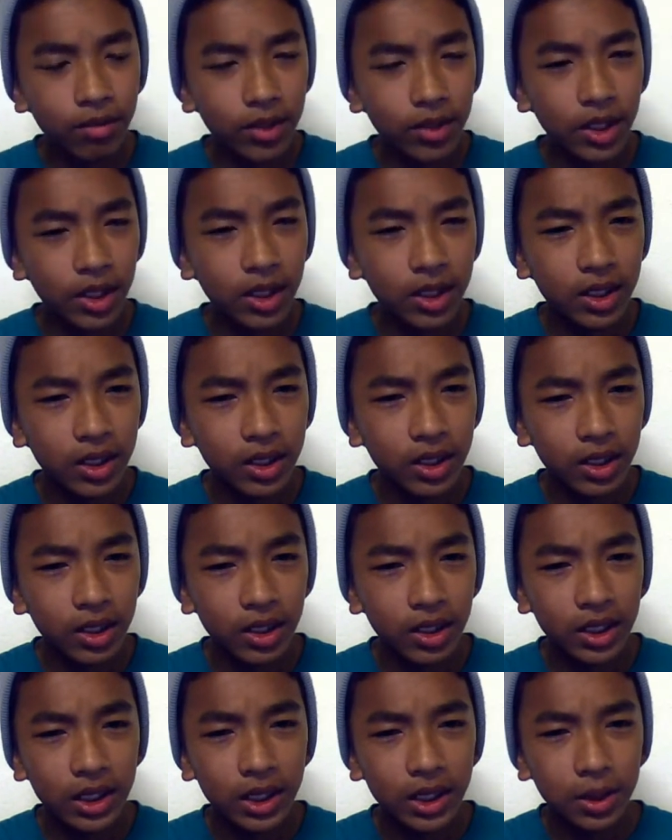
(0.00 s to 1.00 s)
Did
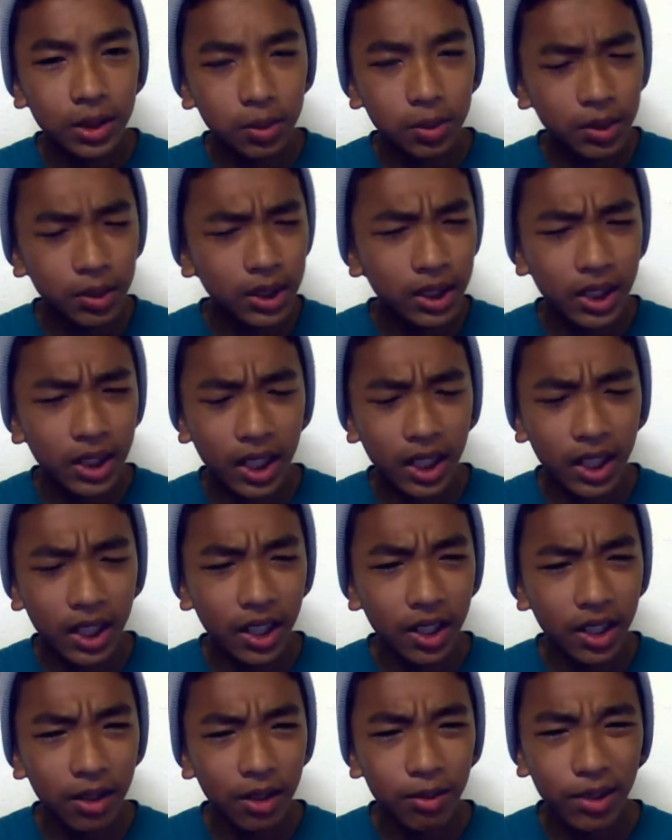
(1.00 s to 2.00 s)
this one guy.
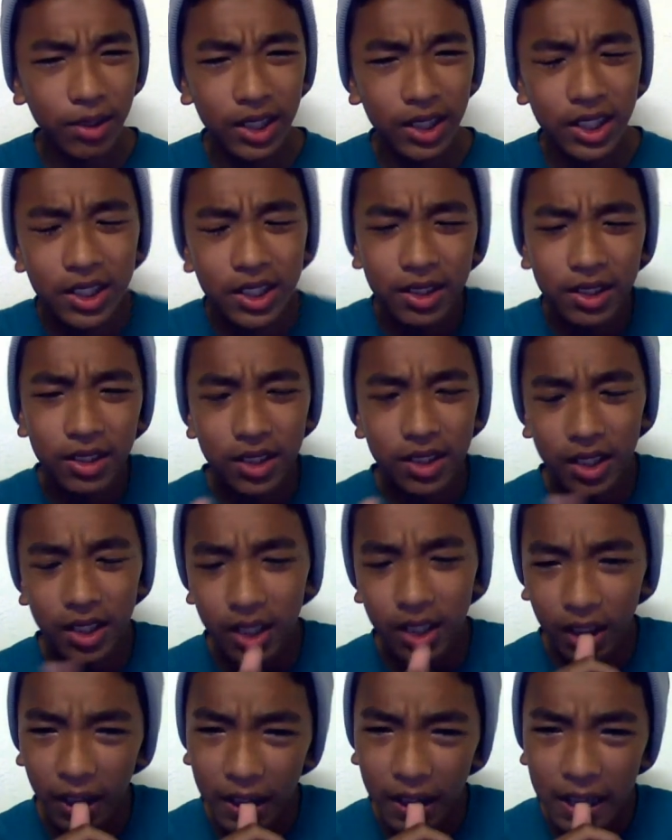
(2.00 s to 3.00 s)
He wanted to
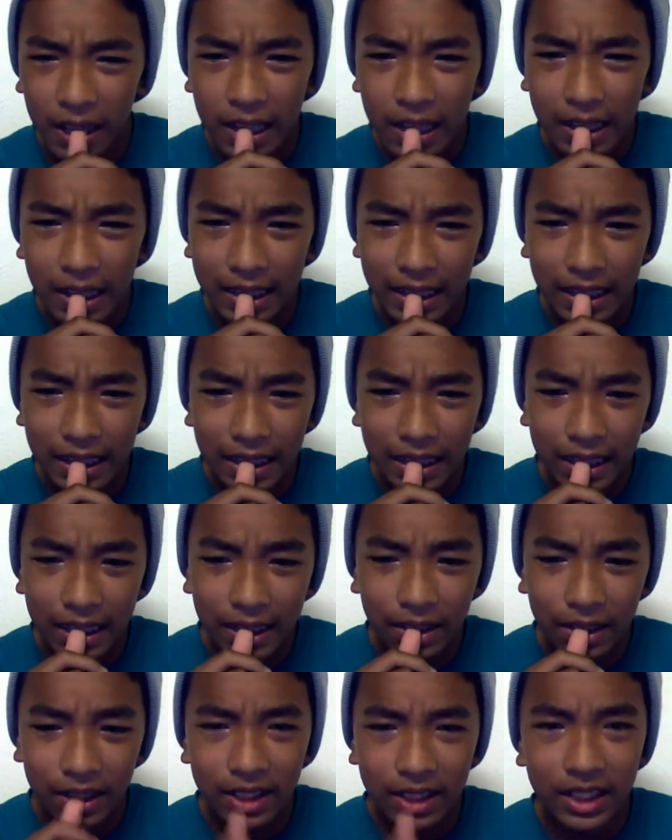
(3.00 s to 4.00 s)
talk. He,
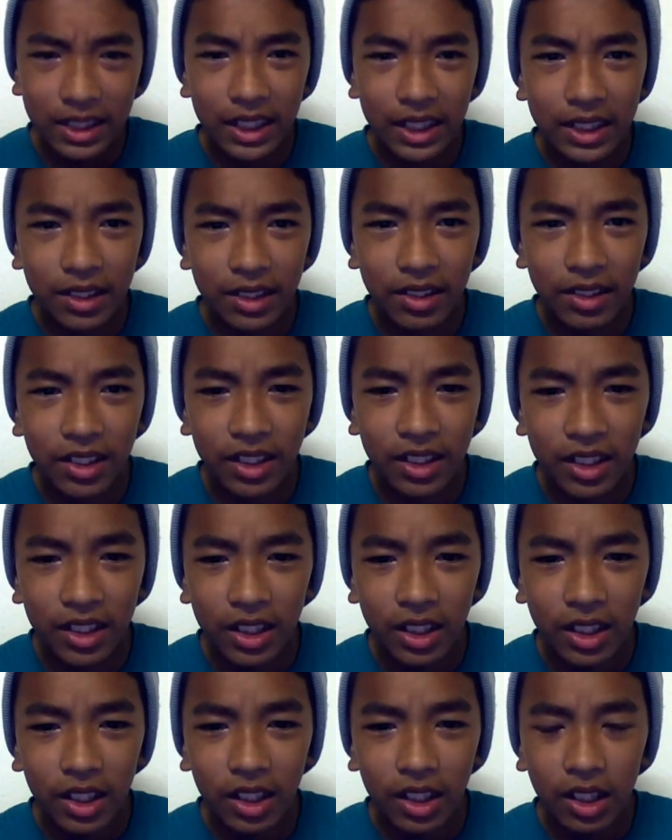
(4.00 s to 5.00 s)
he wanted to say something.
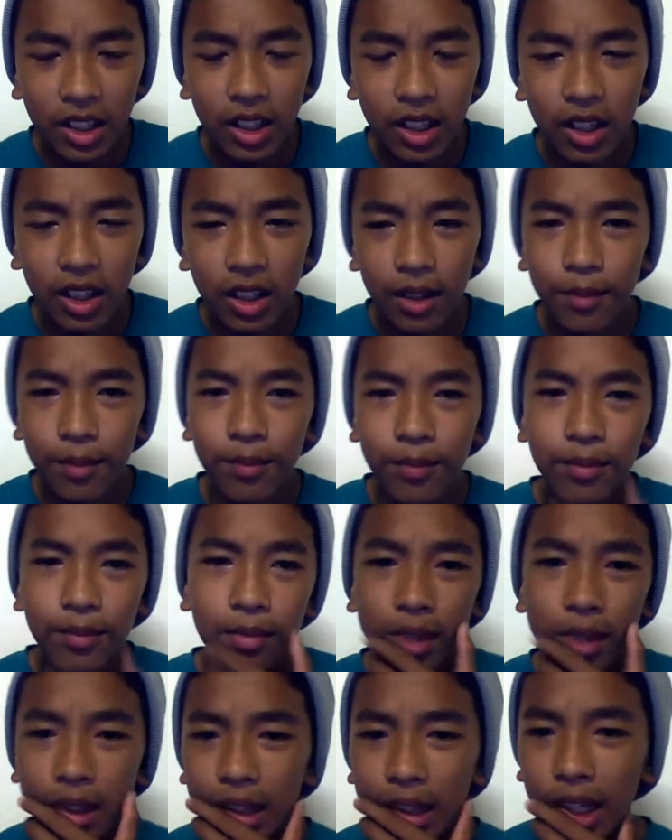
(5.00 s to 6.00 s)
Um,
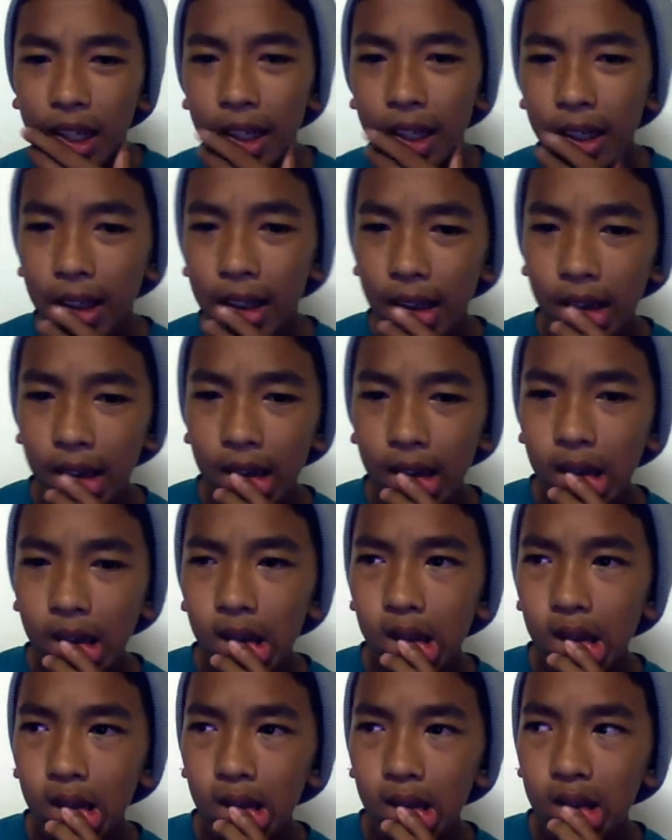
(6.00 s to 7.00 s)
yeah.
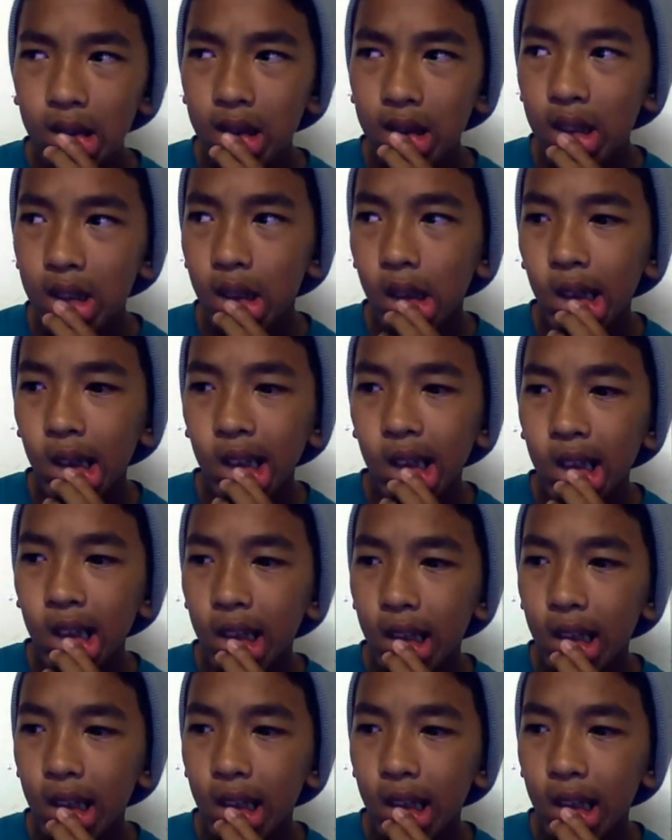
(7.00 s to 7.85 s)
Mm, go ahead.